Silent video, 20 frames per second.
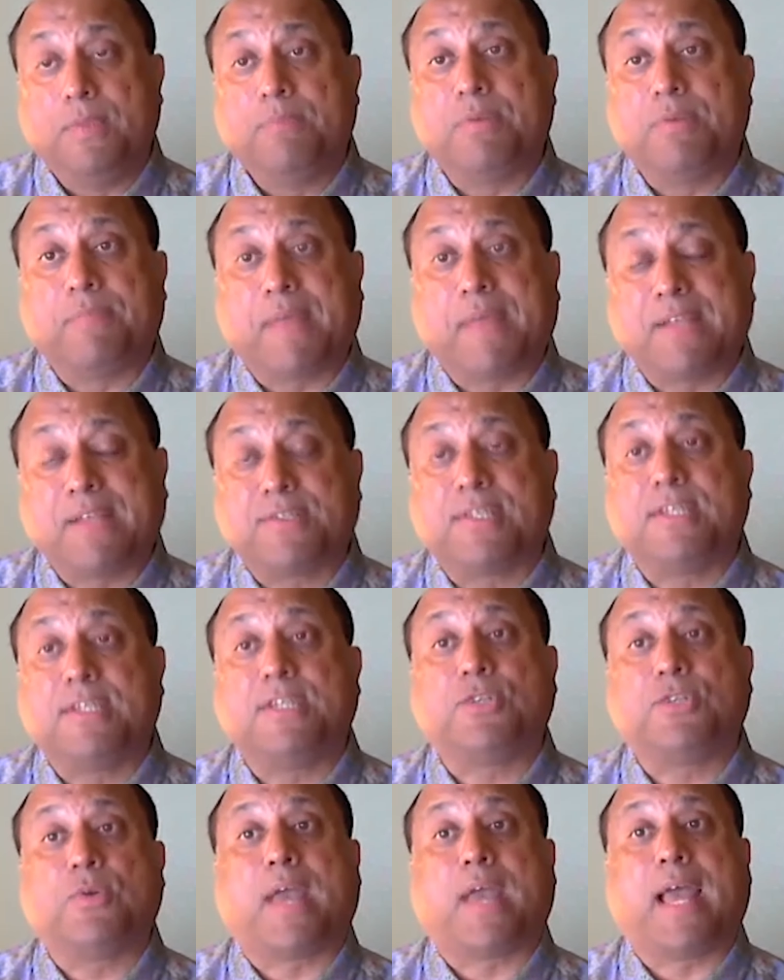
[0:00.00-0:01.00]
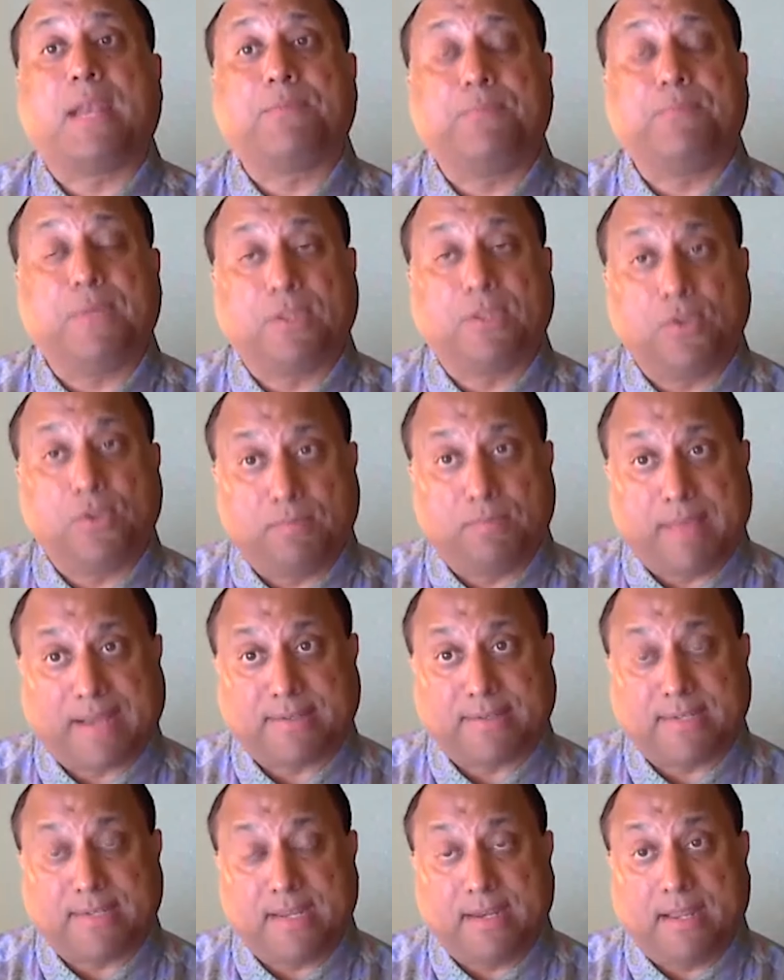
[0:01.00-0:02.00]
propensity to help with good
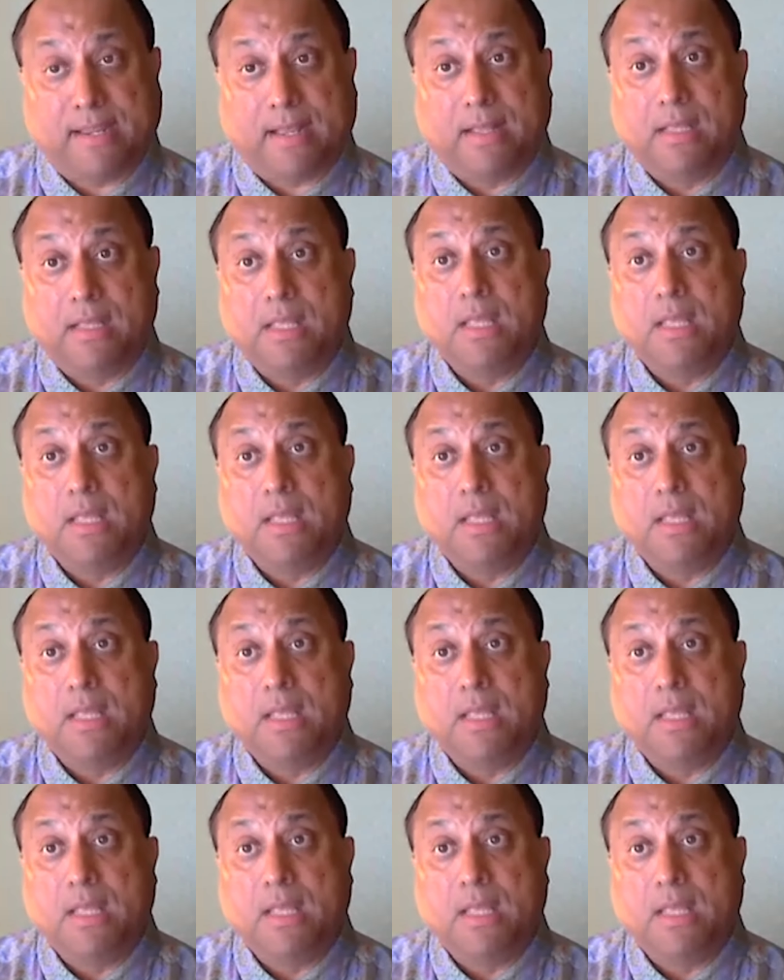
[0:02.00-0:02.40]
bacteria.